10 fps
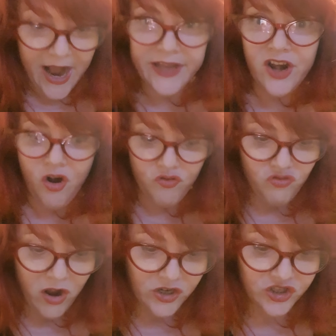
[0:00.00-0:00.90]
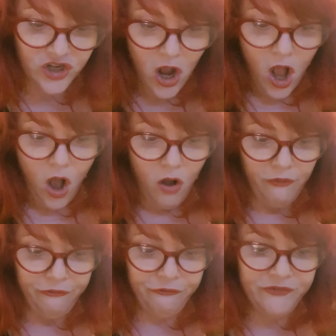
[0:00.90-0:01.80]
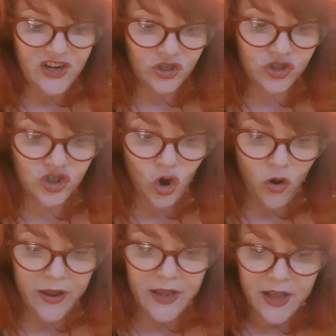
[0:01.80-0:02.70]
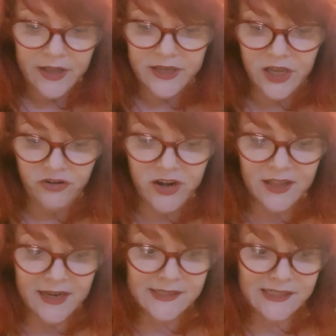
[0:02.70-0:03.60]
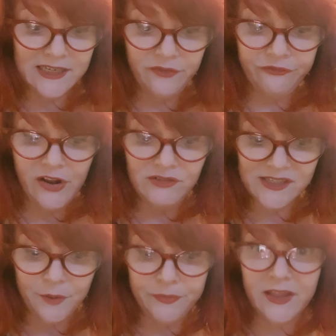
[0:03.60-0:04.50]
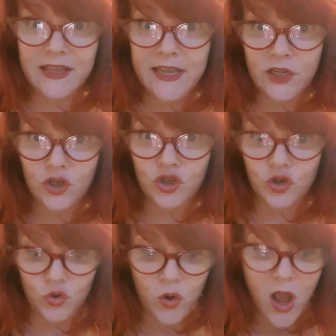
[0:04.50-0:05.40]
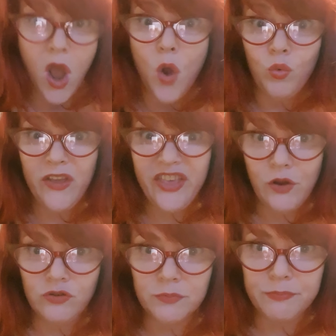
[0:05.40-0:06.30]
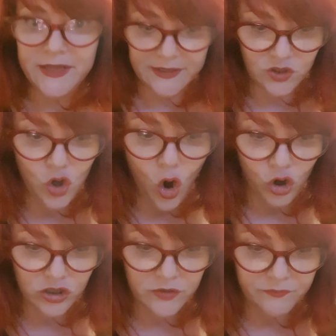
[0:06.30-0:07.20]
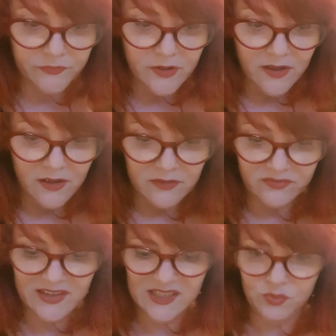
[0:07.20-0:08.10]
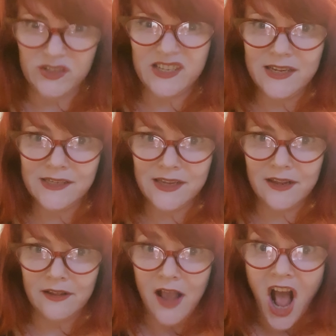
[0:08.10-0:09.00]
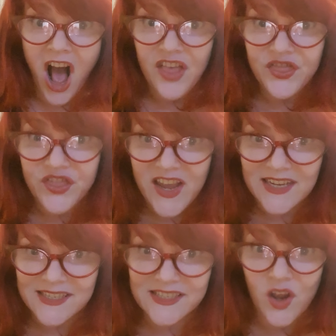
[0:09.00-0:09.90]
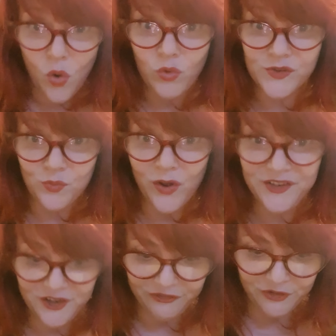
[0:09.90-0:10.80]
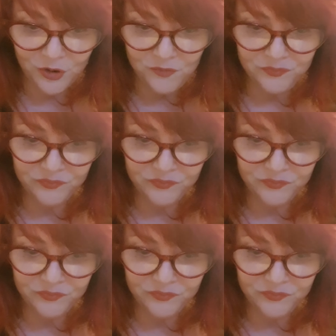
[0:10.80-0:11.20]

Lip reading: and in a rush of fierce joy, he realised he'd found something that he could do without being taught. This was easy. This was wonderful.